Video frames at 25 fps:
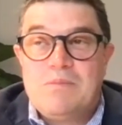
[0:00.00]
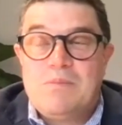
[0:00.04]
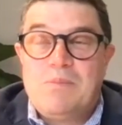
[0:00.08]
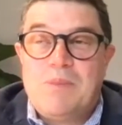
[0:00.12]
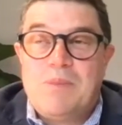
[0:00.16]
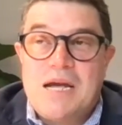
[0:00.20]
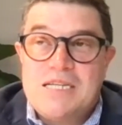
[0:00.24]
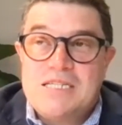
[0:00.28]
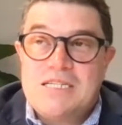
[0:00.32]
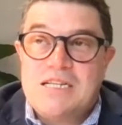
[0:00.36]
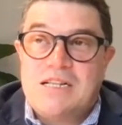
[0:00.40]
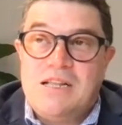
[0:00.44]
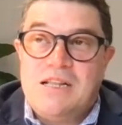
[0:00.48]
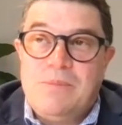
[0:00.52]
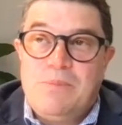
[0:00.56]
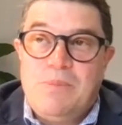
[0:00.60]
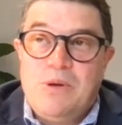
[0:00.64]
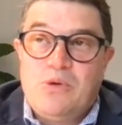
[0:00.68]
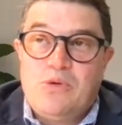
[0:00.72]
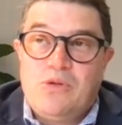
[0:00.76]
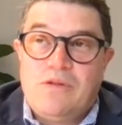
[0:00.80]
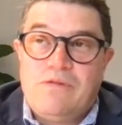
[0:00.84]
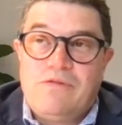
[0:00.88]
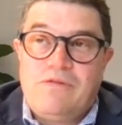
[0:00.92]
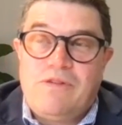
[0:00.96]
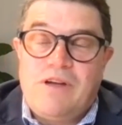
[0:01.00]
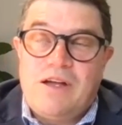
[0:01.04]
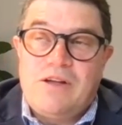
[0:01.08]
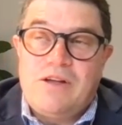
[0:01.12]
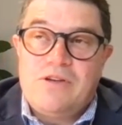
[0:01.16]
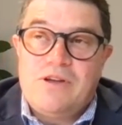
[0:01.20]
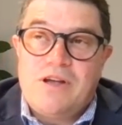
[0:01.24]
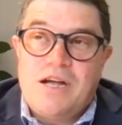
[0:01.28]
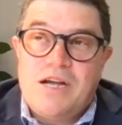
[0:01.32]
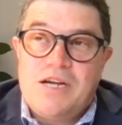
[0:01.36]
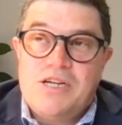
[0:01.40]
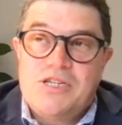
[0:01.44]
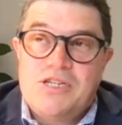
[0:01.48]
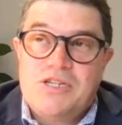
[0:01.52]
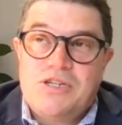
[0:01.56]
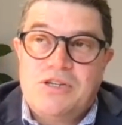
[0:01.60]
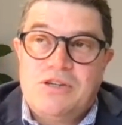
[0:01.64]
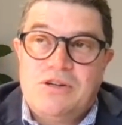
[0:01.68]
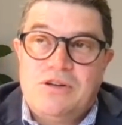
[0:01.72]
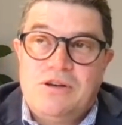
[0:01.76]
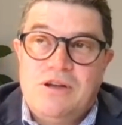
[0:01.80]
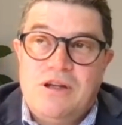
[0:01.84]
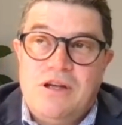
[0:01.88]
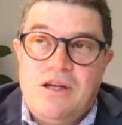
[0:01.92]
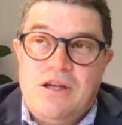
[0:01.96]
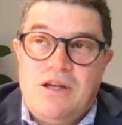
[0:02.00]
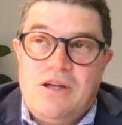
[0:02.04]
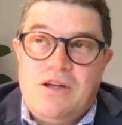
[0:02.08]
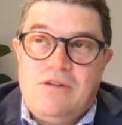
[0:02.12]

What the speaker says: basically built the foundation